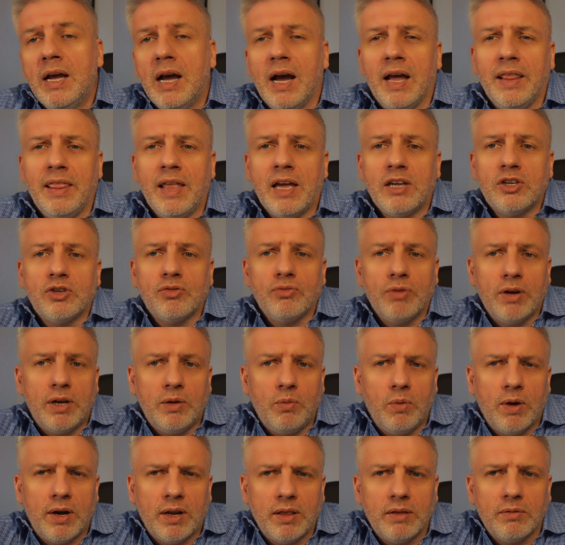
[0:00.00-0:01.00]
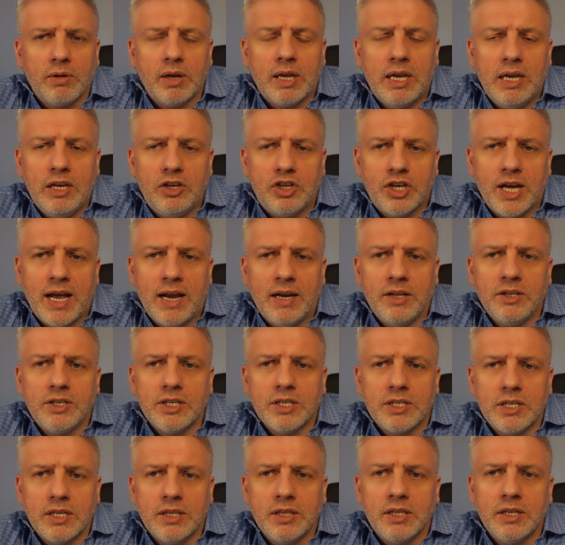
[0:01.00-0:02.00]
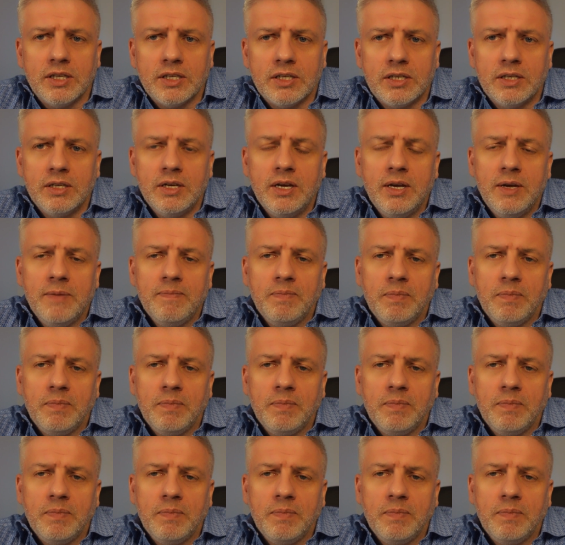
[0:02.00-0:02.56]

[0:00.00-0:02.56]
And that's really one of the key challenges in this